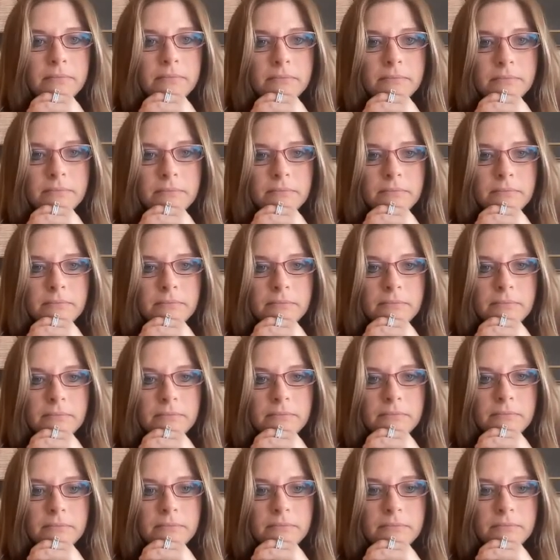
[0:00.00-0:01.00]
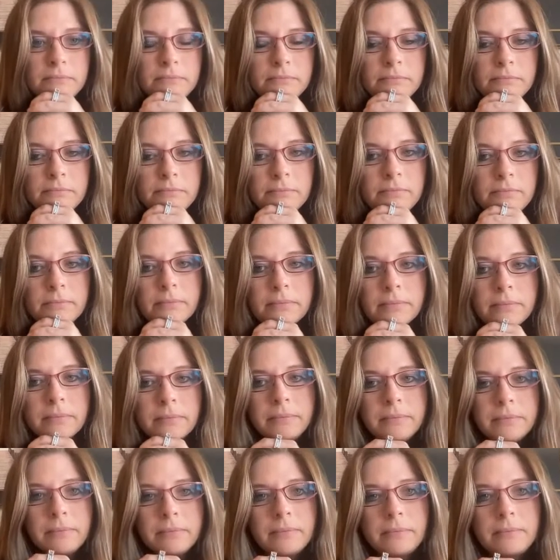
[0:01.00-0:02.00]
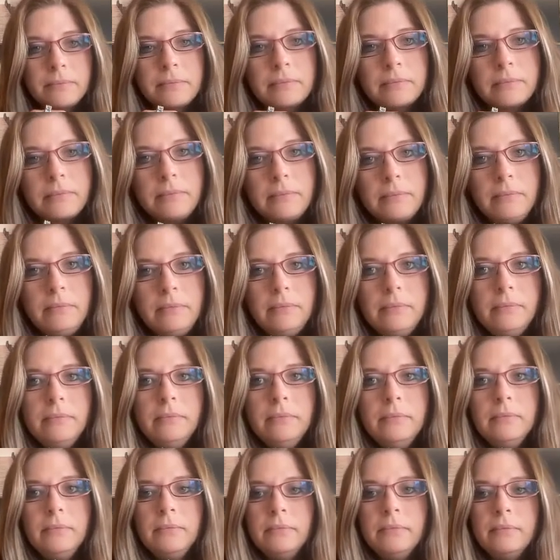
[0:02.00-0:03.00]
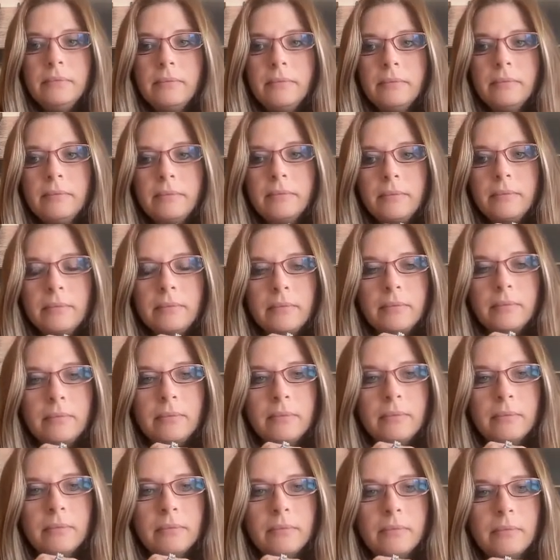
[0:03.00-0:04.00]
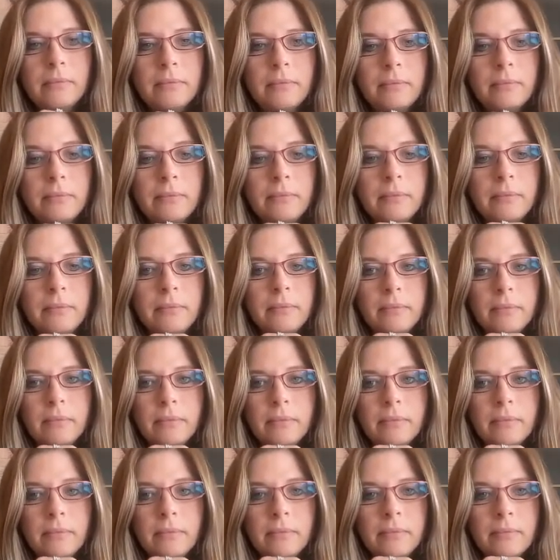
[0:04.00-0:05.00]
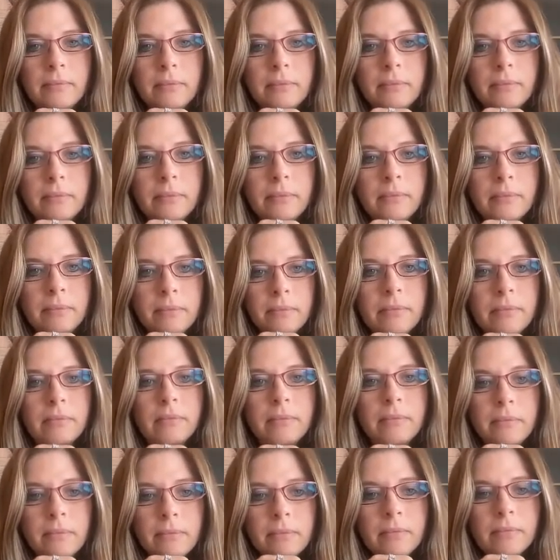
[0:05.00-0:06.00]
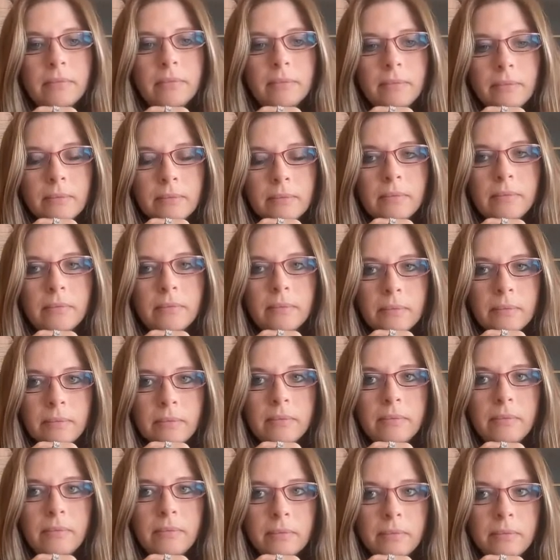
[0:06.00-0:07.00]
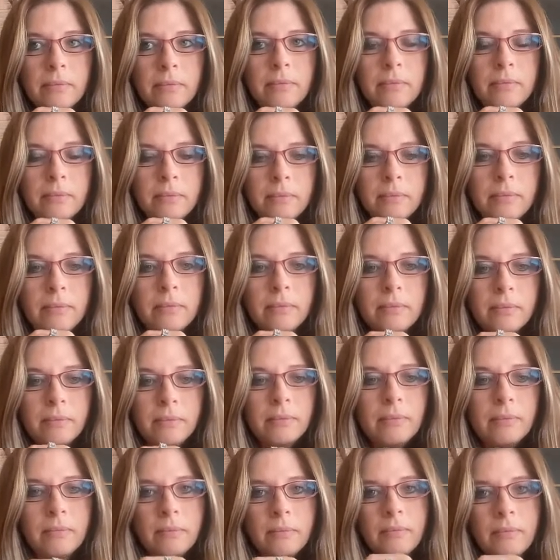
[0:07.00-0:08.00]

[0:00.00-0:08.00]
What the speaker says: (silent)